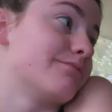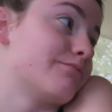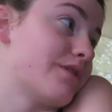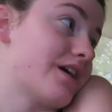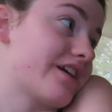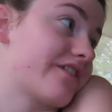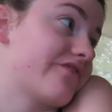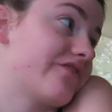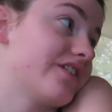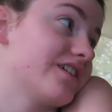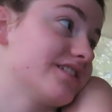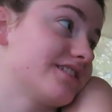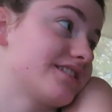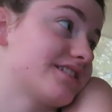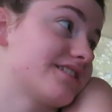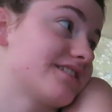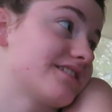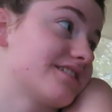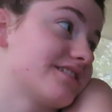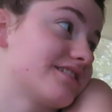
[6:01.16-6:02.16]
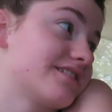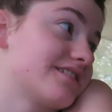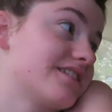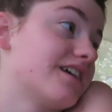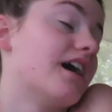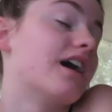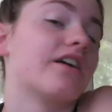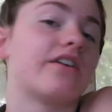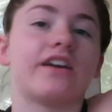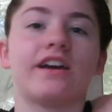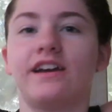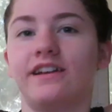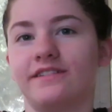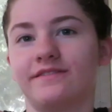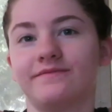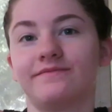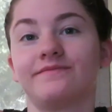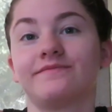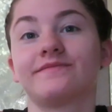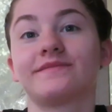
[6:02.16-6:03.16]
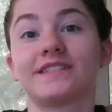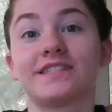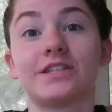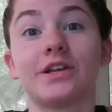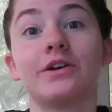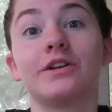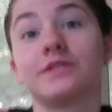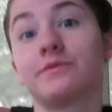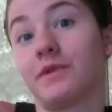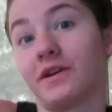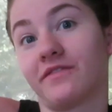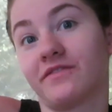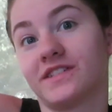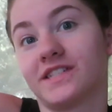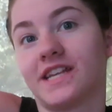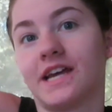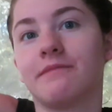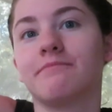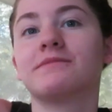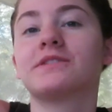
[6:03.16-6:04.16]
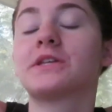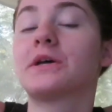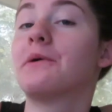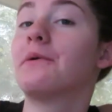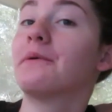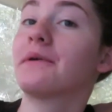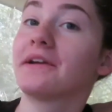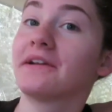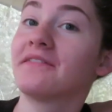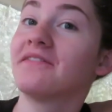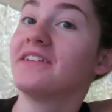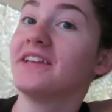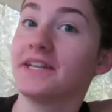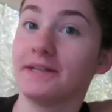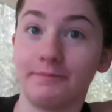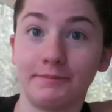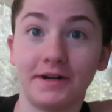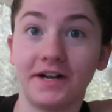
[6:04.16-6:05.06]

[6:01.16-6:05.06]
Breakfast? Okay. So it's breakfast time. So we're gonna feed him